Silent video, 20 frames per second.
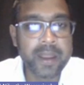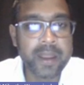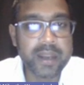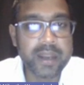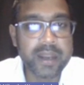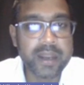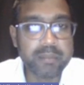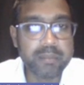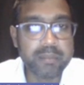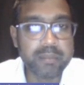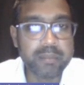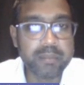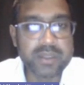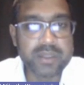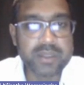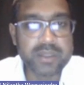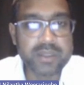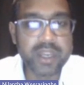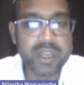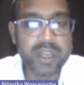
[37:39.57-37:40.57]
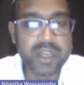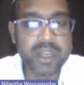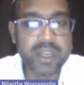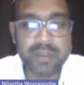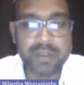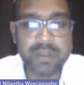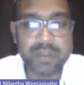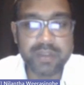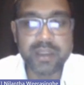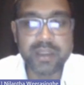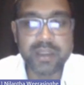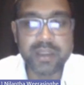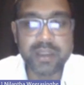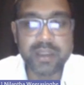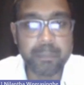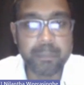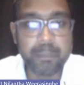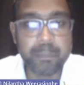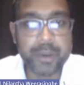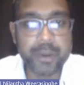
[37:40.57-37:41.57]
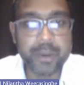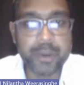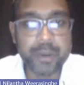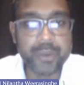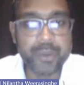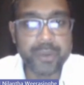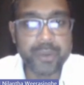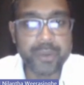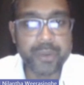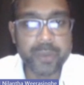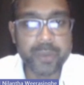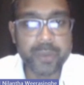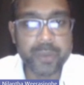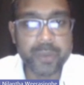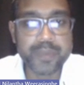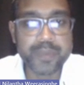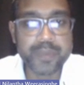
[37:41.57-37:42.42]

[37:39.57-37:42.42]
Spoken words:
Let me straight away jump into